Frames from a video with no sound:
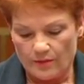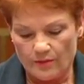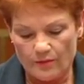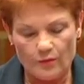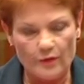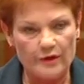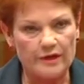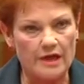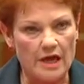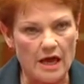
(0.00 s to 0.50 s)

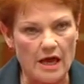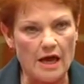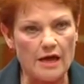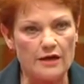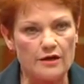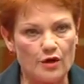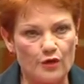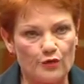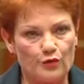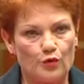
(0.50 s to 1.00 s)
We
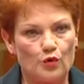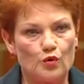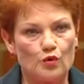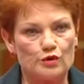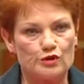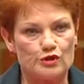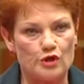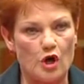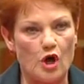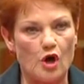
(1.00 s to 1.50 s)
can't
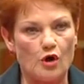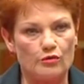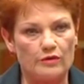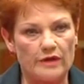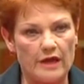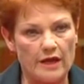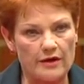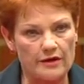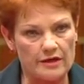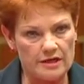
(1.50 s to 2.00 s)
afford to hold
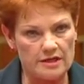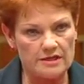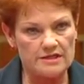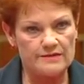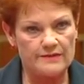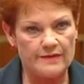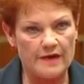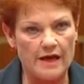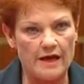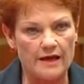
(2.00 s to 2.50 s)
our kids
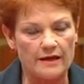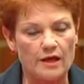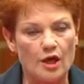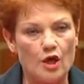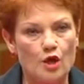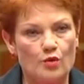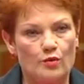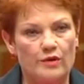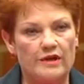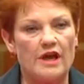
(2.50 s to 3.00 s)
back.
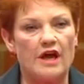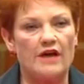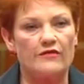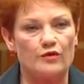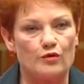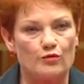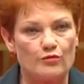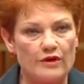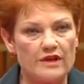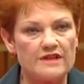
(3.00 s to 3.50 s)
We have
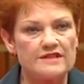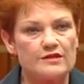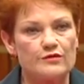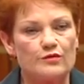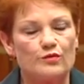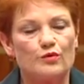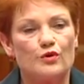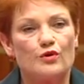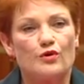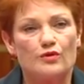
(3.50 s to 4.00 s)
the rest of
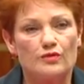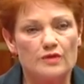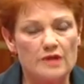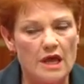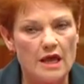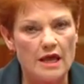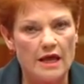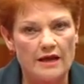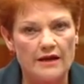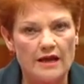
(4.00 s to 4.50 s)
the world
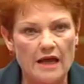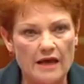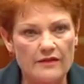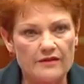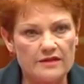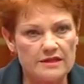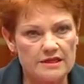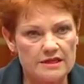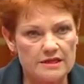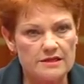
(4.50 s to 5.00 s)
and
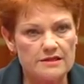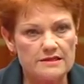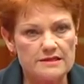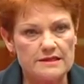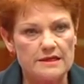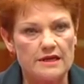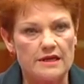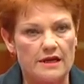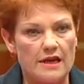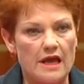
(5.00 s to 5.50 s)
other
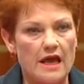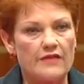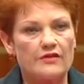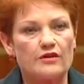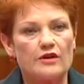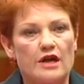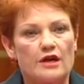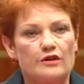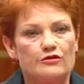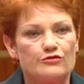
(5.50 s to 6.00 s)
kids in other
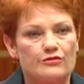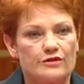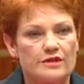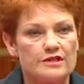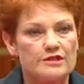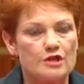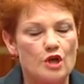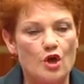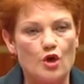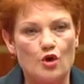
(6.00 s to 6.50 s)

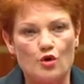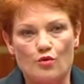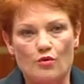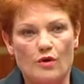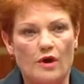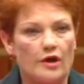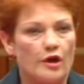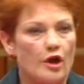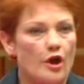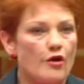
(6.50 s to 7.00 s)
countries who
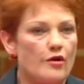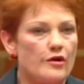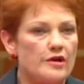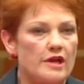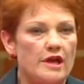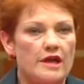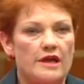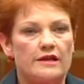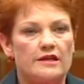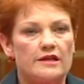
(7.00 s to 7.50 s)
are going
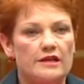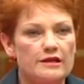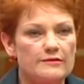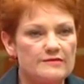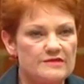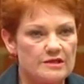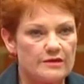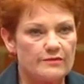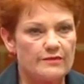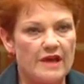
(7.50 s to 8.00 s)
ahead
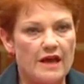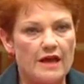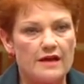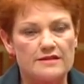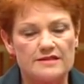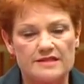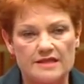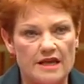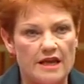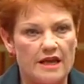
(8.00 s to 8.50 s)
leaps and
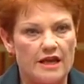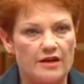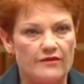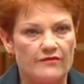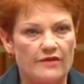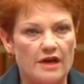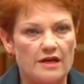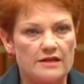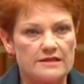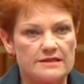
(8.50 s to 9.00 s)
bounds ahead of
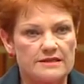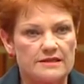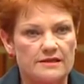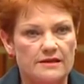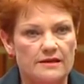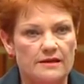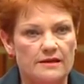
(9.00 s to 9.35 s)
us.